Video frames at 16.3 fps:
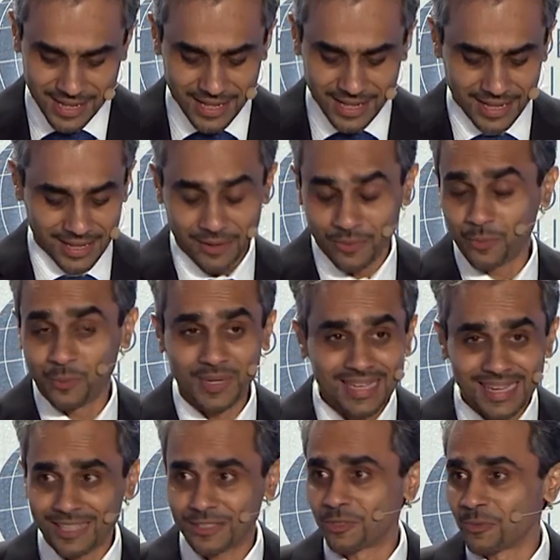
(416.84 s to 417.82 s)
We
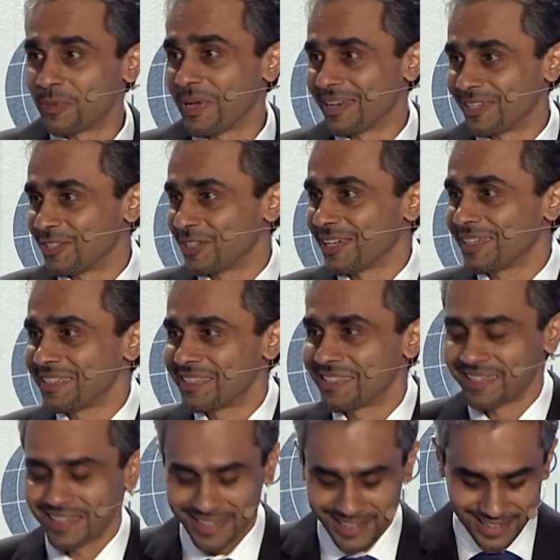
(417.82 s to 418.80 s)
are super energized
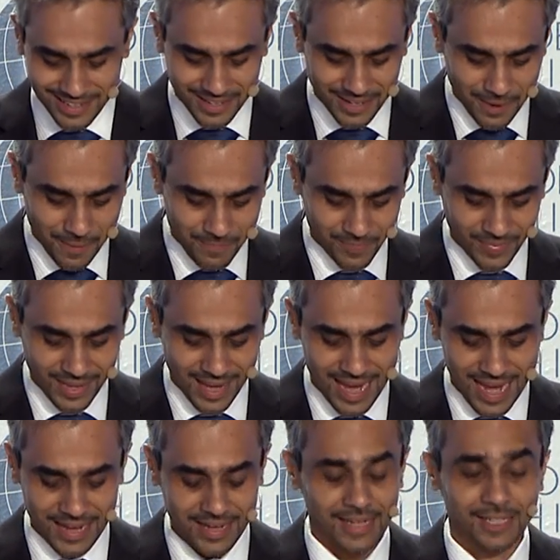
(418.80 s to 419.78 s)

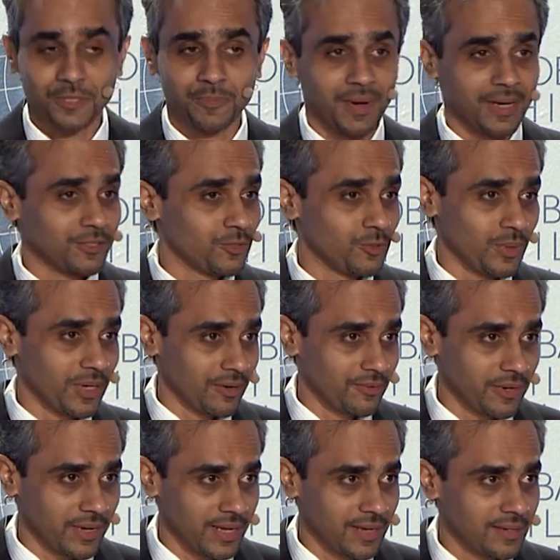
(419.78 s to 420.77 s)
and inspired to do it every
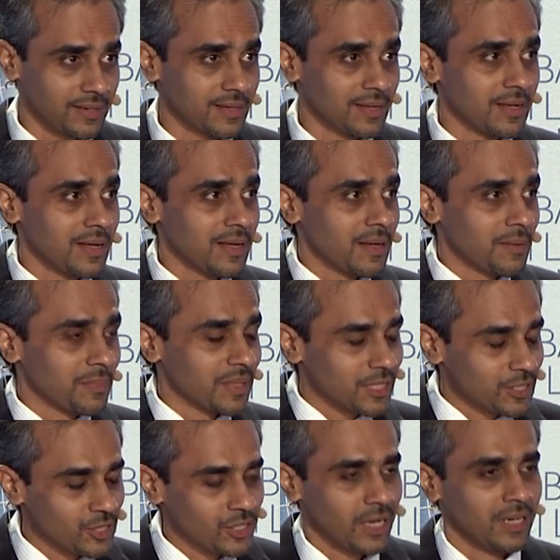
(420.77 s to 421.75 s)
day. But the
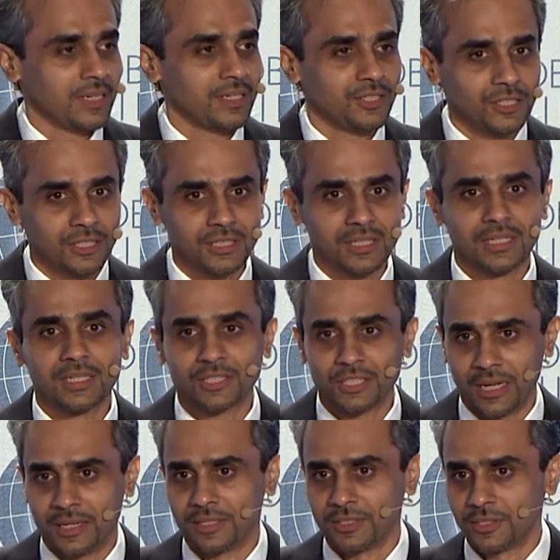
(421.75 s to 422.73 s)
challenge is still a
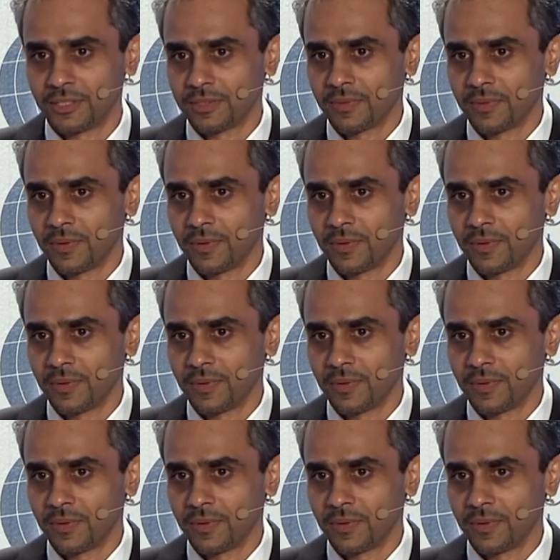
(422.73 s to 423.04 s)
challenge.